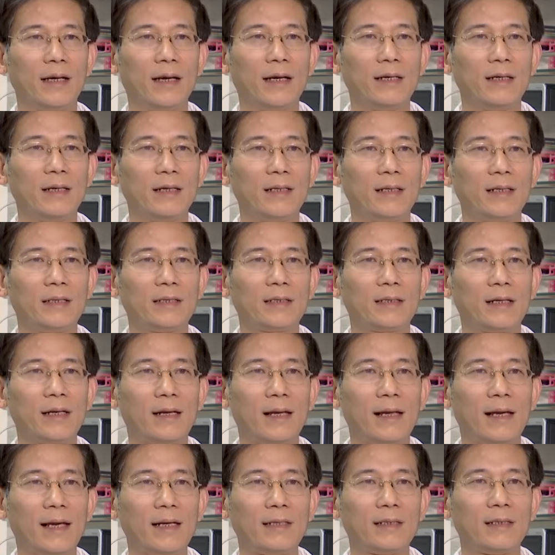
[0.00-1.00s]
and it is
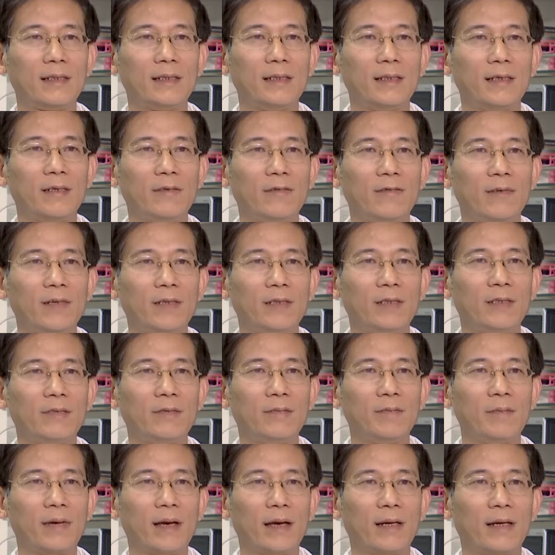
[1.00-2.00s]
a less
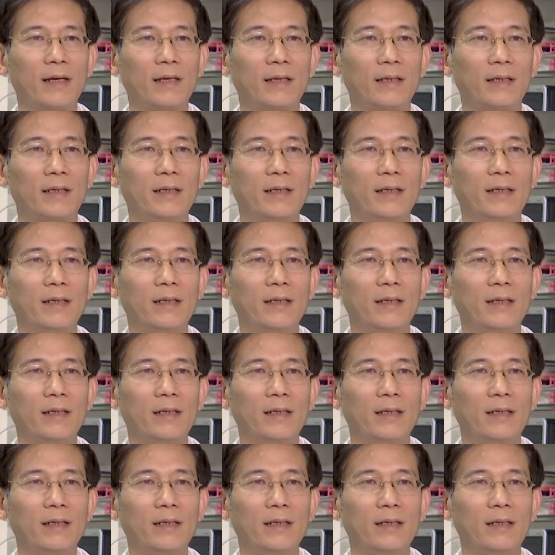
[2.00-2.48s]
invasive manner